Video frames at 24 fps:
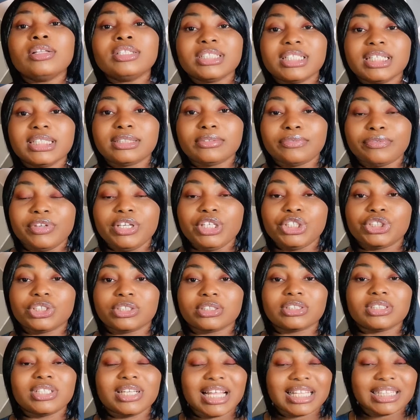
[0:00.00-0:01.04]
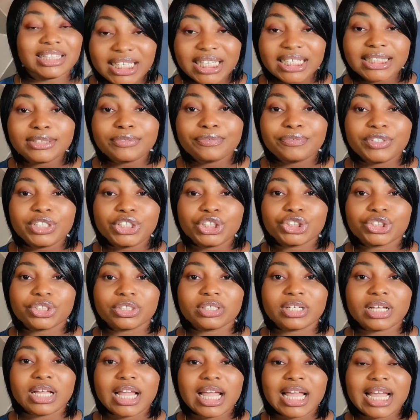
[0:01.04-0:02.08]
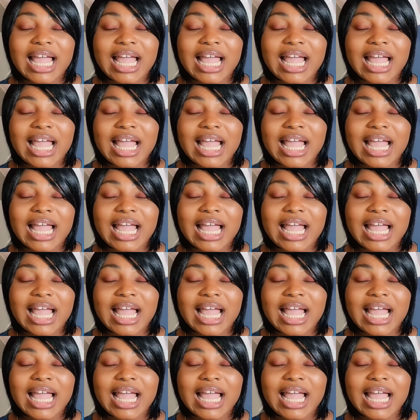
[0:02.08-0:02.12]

on this vision so that this vision